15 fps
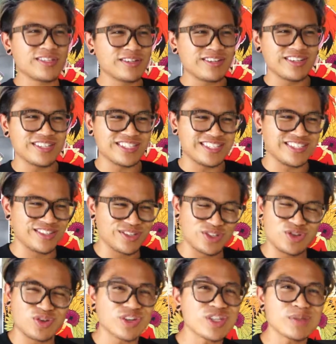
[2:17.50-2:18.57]
the, the
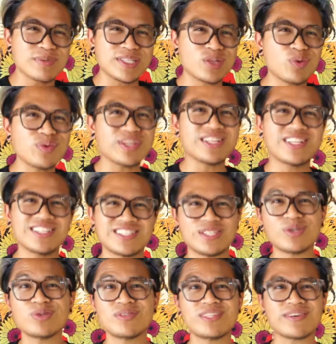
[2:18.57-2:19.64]
struggles between the
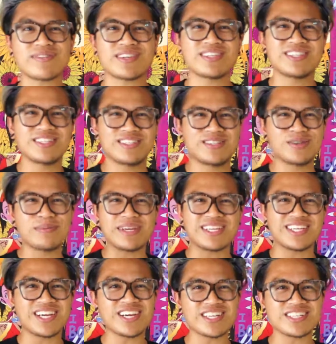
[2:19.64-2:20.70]
two different the two main
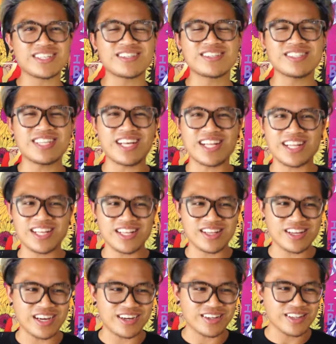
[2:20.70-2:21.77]
characters and then
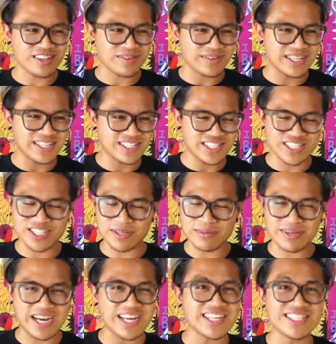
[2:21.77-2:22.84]
how their relationship
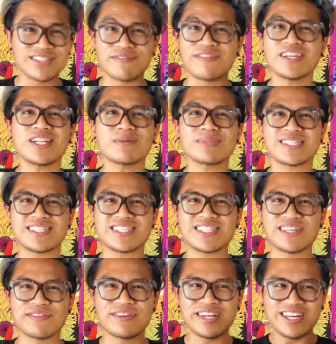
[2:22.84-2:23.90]
kind of develops and
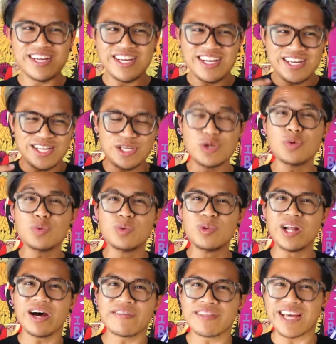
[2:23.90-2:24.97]
stuff you
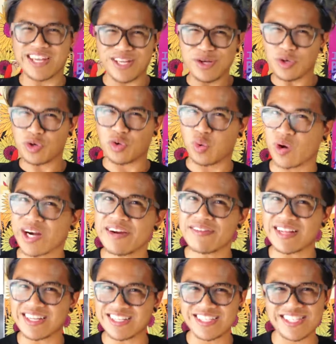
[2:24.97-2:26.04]
love that. You crave
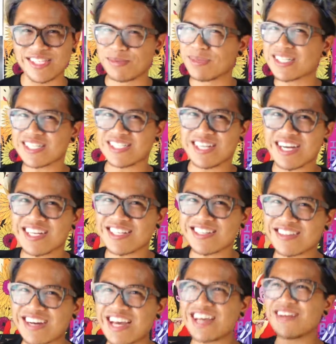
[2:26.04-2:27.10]
that just as much as I
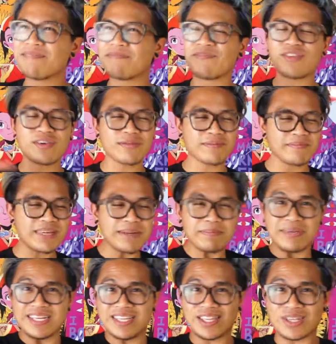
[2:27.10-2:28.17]
do. And for it
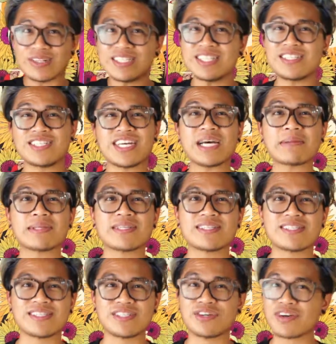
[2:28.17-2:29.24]
being 13
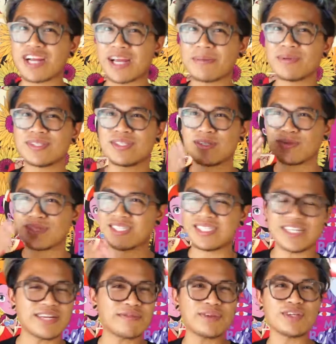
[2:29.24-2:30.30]
chapters, you're able to
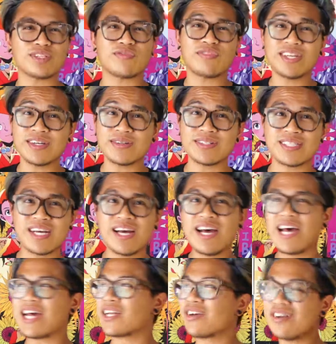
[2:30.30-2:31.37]
receive those feels
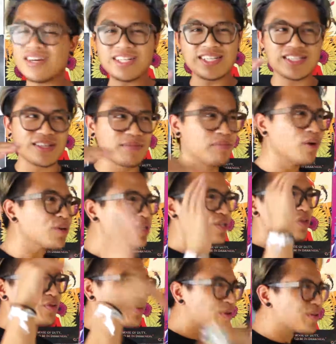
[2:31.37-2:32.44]
and go on this
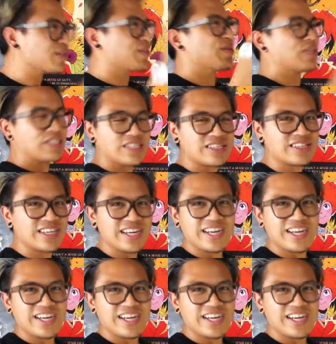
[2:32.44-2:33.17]
emotional roller coaster